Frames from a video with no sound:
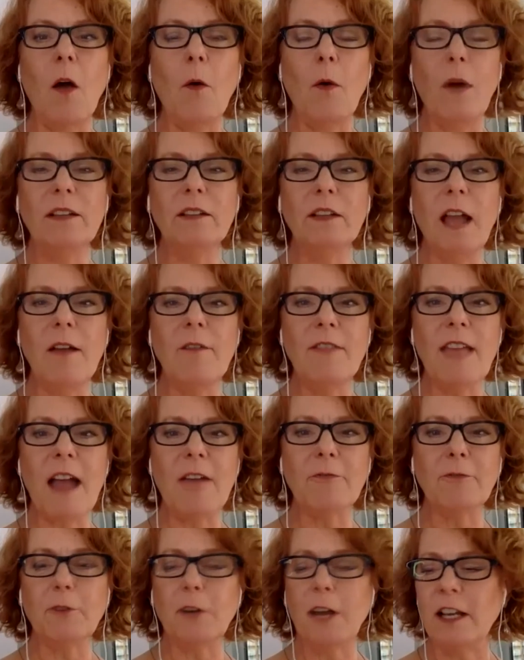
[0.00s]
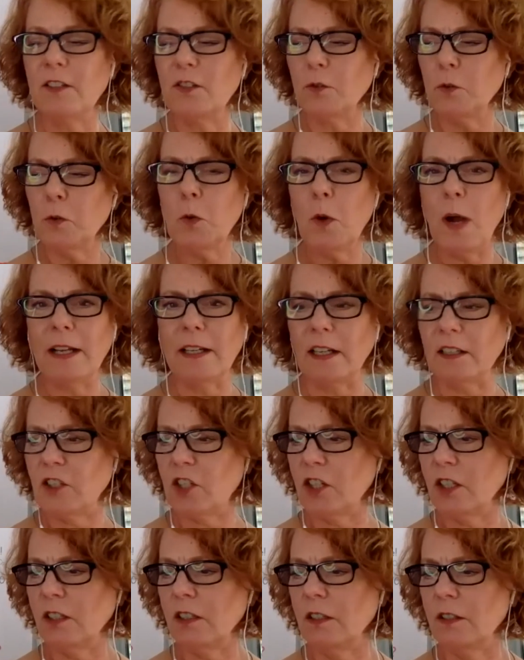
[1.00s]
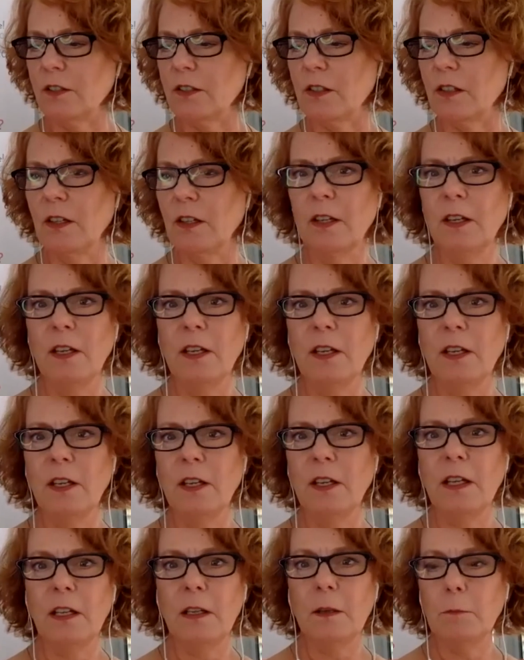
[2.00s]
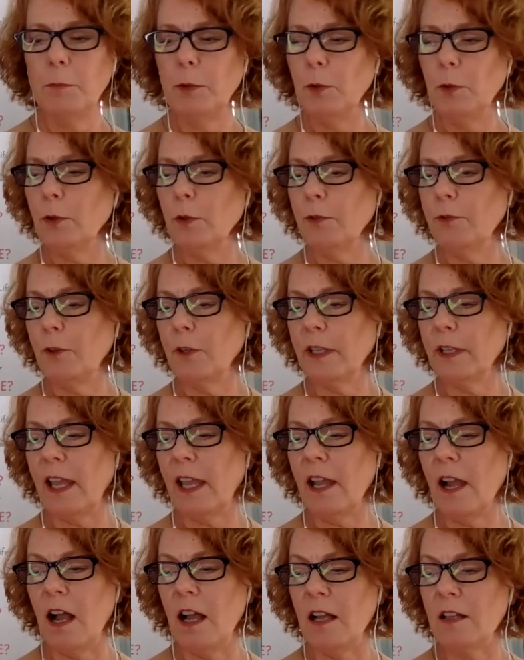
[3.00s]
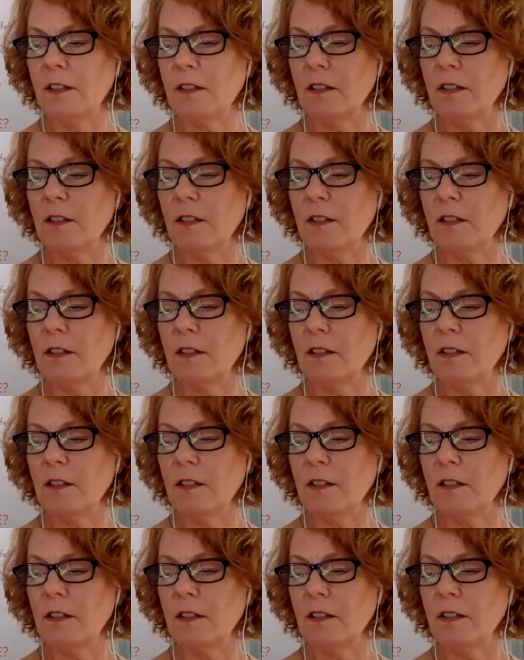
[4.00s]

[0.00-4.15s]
I love that phrase. Ooh, I got chills. Beautiful chaos.